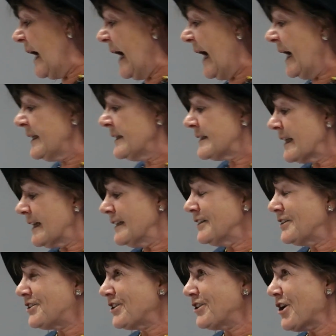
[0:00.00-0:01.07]
And
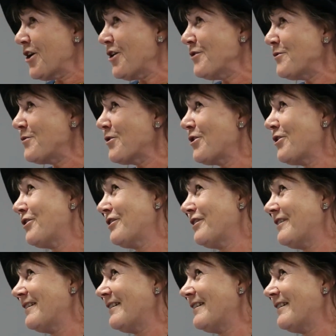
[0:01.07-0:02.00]
do you know what,